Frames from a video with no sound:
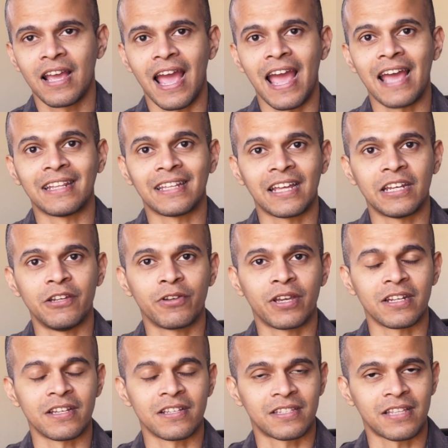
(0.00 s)
And then you
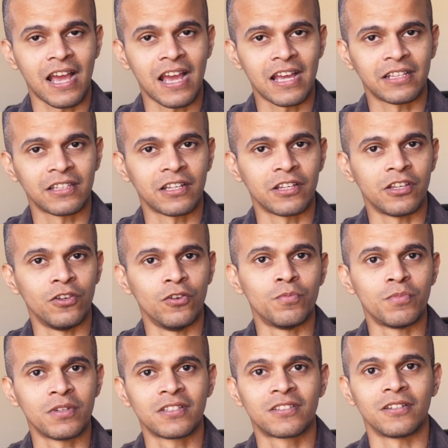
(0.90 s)
can assign the
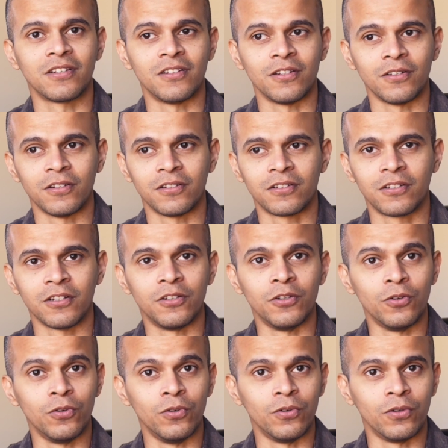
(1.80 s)
humans to
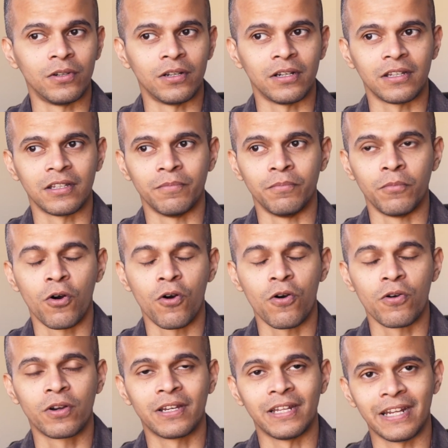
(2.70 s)
do
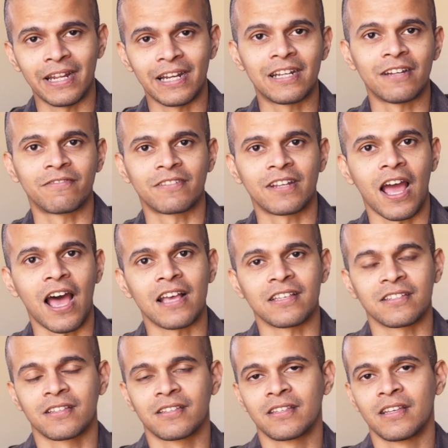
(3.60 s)
more creative
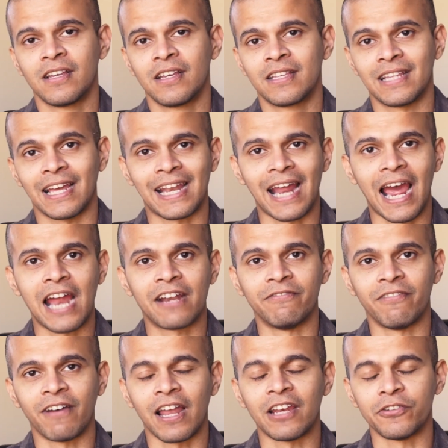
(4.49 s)
tasks that
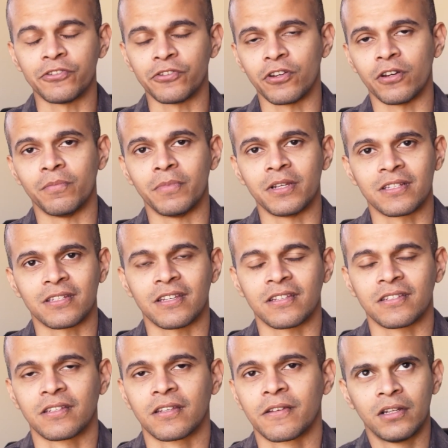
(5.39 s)
add value to your
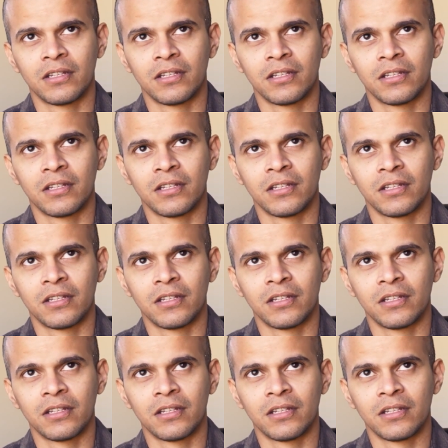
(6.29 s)
business.